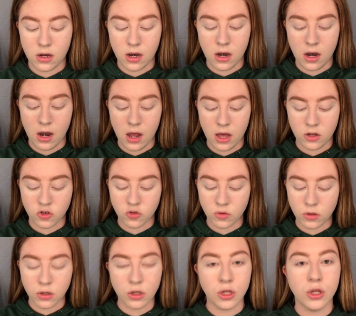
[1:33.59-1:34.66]

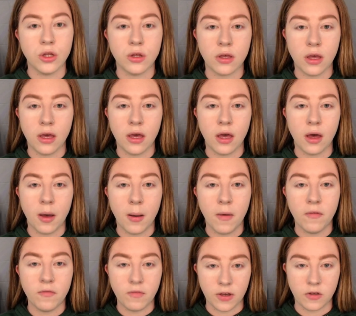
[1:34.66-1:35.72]
natural looking
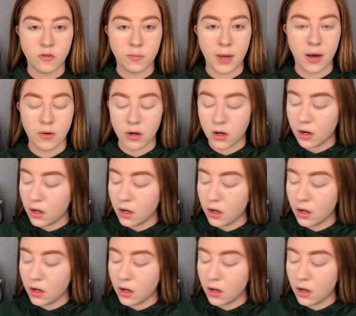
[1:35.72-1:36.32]
face powder.